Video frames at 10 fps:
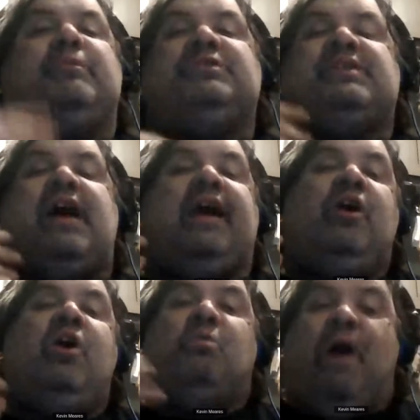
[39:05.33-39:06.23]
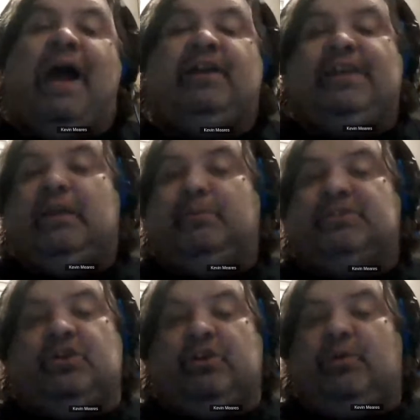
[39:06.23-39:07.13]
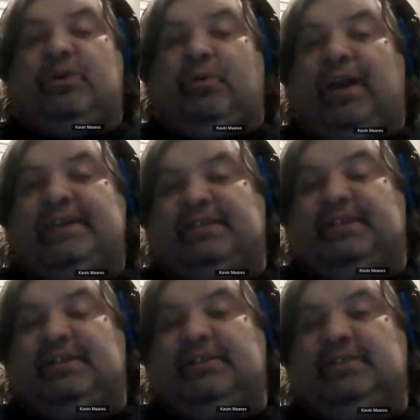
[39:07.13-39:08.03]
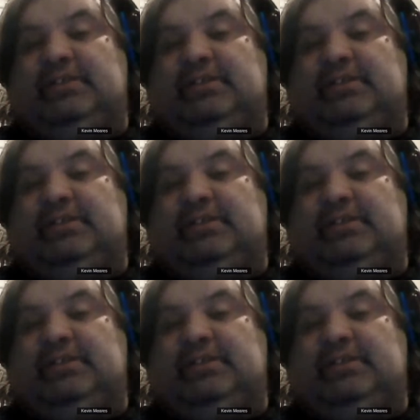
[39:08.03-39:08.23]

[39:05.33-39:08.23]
animals die. Wild animals start going crazy.